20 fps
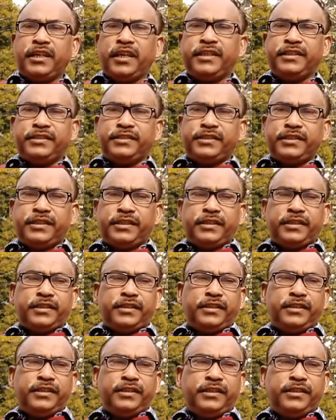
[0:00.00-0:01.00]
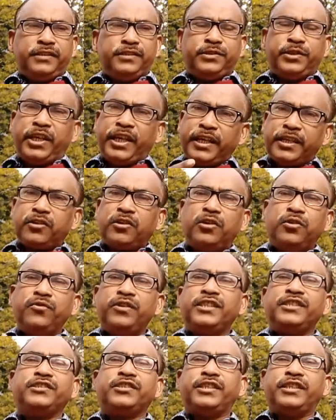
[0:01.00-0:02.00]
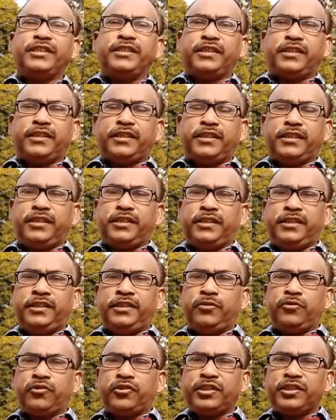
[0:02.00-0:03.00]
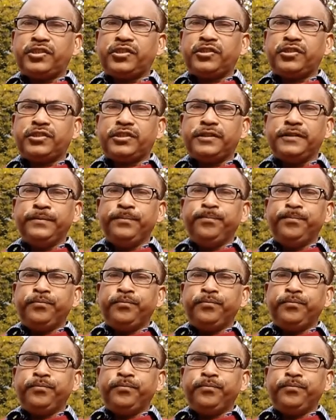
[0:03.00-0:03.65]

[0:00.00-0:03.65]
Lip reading: is there always in your research.